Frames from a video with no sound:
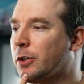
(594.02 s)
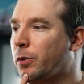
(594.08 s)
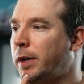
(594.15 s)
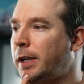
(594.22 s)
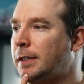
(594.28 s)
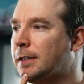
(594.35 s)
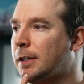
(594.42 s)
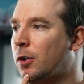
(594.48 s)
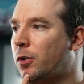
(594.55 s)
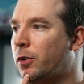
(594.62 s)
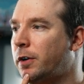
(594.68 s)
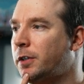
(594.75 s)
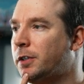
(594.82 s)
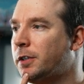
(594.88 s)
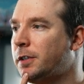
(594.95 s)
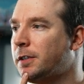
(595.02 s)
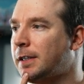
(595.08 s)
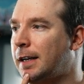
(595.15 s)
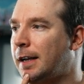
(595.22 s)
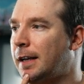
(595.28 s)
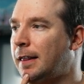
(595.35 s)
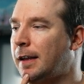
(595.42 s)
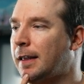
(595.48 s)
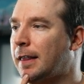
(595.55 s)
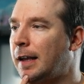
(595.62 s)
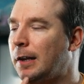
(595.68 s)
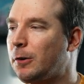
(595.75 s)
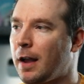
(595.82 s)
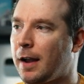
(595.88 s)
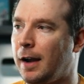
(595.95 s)
greens and oranges. And I think they
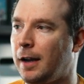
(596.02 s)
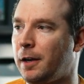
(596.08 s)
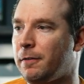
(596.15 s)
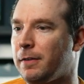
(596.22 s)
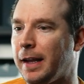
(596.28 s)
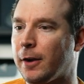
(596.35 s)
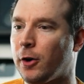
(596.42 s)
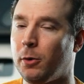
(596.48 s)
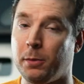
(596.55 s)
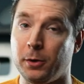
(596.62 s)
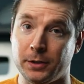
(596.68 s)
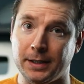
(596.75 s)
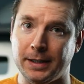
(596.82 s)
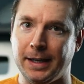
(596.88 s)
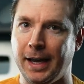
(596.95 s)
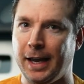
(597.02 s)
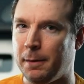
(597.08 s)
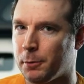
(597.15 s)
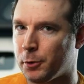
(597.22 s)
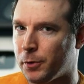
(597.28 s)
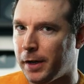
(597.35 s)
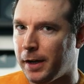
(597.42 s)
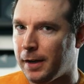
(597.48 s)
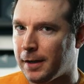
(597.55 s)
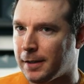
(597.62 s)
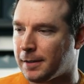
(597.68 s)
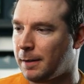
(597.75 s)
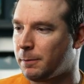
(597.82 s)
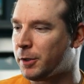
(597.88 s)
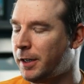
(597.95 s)
look kind of like almost gamery
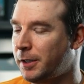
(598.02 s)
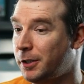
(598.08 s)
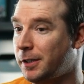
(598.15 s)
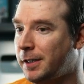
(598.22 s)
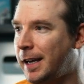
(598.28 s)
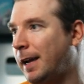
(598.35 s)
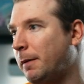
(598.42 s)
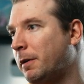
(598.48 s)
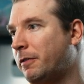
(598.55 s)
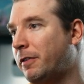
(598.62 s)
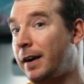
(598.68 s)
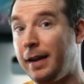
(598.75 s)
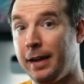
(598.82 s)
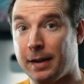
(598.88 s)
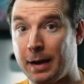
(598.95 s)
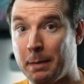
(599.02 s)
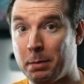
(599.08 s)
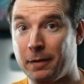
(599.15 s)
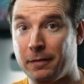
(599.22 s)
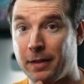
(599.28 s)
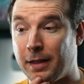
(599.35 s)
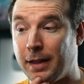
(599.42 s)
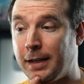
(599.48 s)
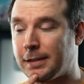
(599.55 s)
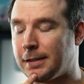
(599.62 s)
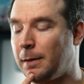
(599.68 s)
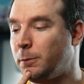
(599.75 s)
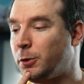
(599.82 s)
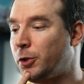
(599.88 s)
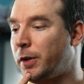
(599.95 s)
because I'm trying to gamify a couple of the things
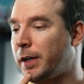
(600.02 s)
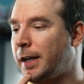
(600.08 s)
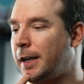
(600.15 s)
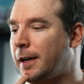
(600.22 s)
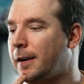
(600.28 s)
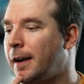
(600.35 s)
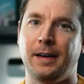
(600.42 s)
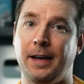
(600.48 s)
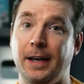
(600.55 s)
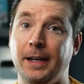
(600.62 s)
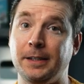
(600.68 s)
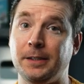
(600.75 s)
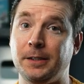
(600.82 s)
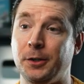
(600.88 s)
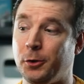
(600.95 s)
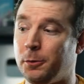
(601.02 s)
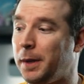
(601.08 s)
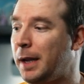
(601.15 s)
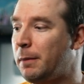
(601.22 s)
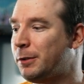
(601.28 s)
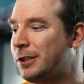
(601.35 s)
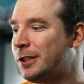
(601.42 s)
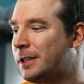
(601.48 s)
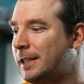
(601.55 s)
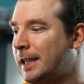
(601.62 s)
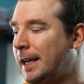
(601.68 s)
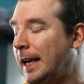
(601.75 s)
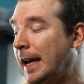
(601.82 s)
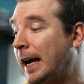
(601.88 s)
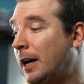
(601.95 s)
I'm doing here. And you'll be able to
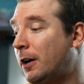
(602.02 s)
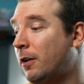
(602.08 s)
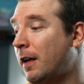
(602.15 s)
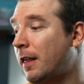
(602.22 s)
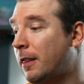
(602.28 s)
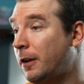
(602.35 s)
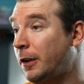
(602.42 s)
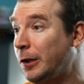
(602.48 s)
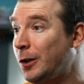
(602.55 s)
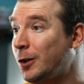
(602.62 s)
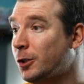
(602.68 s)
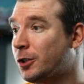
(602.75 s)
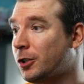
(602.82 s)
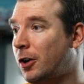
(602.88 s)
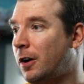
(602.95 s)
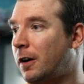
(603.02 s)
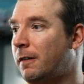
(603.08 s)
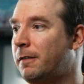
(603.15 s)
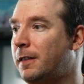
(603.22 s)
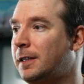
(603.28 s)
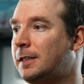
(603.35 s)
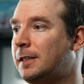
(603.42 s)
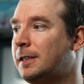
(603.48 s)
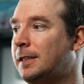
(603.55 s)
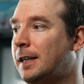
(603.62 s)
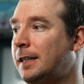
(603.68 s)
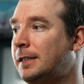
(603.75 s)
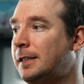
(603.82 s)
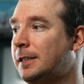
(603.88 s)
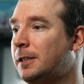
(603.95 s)
see how the use of this
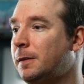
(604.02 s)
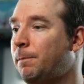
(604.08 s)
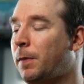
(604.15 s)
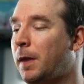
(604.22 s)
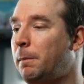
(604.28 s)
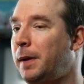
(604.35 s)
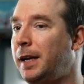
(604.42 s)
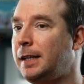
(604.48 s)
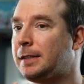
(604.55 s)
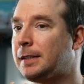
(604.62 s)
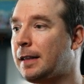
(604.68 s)
design system means